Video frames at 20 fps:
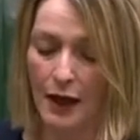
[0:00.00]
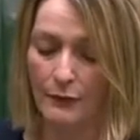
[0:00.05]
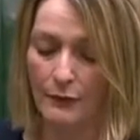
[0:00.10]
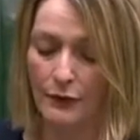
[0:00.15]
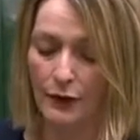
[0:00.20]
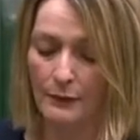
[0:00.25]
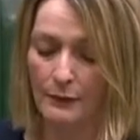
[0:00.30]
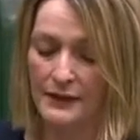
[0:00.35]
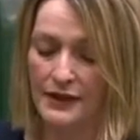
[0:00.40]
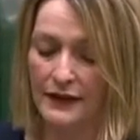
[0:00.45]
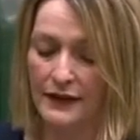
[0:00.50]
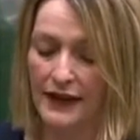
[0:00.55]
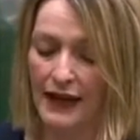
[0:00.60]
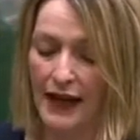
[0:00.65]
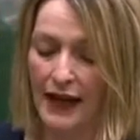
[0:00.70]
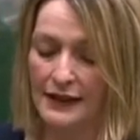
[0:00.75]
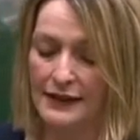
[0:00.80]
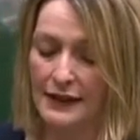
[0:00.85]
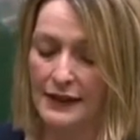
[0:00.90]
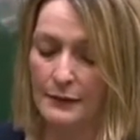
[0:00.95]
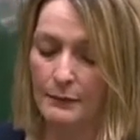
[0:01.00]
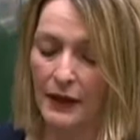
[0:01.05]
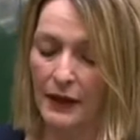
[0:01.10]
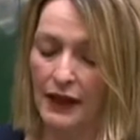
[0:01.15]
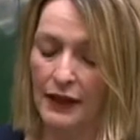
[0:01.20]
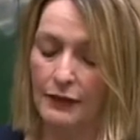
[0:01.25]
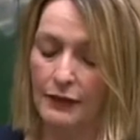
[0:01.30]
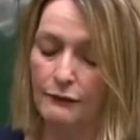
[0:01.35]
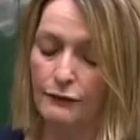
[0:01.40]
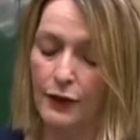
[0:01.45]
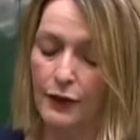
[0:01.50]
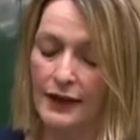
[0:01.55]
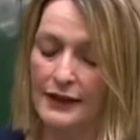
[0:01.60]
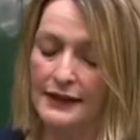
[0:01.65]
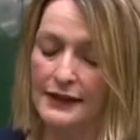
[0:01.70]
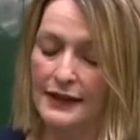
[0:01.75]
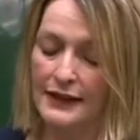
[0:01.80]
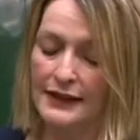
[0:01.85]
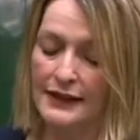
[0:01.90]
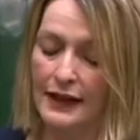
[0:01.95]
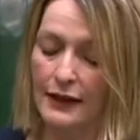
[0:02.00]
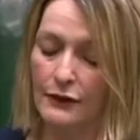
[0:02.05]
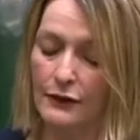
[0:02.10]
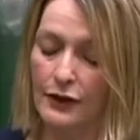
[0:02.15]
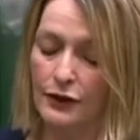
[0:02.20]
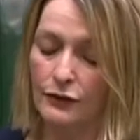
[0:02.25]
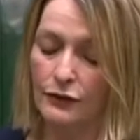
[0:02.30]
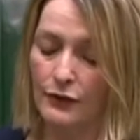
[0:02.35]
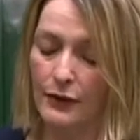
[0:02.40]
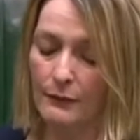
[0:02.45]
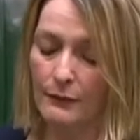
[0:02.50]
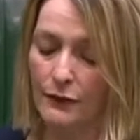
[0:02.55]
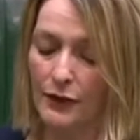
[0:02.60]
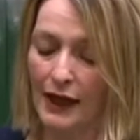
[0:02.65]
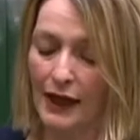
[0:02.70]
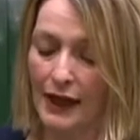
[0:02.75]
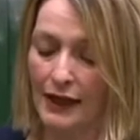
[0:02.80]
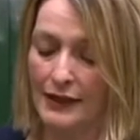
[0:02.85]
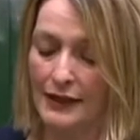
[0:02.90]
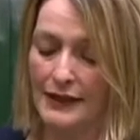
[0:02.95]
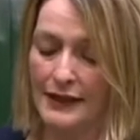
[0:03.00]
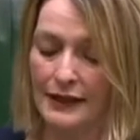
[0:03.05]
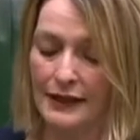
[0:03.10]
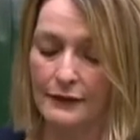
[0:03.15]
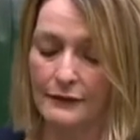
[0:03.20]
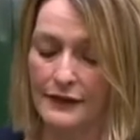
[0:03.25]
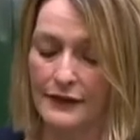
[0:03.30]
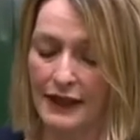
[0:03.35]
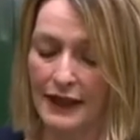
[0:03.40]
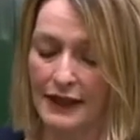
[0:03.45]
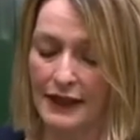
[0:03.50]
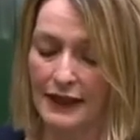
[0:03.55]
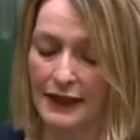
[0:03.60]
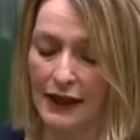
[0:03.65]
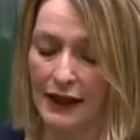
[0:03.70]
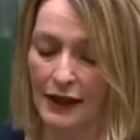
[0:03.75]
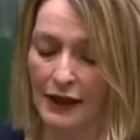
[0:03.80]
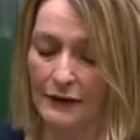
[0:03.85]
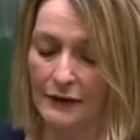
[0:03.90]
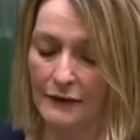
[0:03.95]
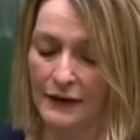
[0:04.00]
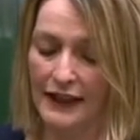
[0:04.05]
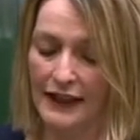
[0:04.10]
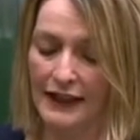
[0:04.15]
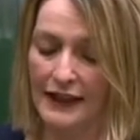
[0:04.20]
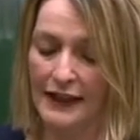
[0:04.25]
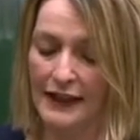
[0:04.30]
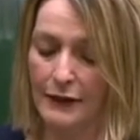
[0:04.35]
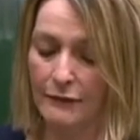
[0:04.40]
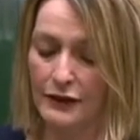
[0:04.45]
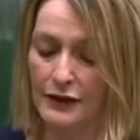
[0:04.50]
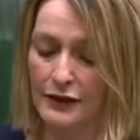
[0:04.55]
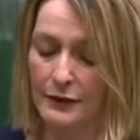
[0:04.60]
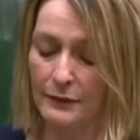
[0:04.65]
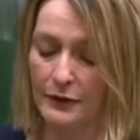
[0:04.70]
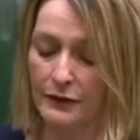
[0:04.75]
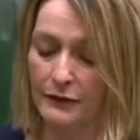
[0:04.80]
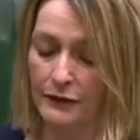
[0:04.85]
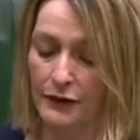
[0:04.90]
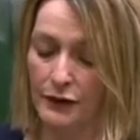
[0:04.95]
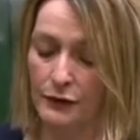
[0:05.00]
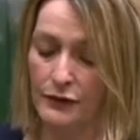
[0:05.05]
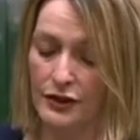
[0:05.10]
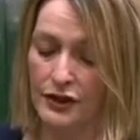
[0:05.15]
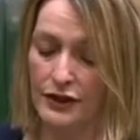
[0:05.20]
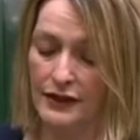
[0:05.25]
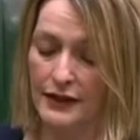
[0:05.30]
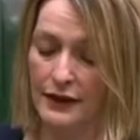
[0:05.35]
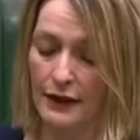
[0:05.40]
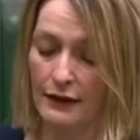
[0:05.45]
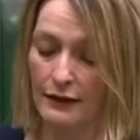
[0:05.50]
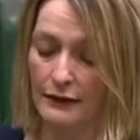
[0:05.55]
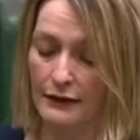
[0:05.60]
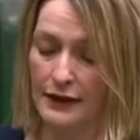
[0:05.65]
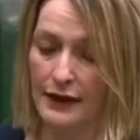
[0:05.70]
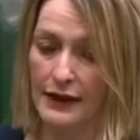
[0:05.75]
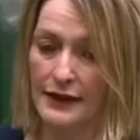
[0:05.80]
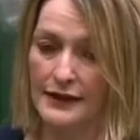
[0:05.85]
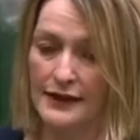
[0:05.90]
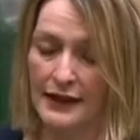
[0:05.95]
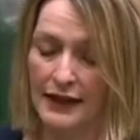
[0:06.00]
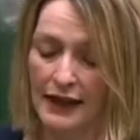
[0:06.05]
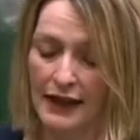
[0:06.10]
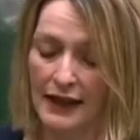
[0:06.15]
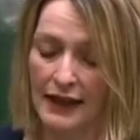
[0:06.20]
prompting the added pain of writing down the grim reality of daily life and the inevitable future darkness.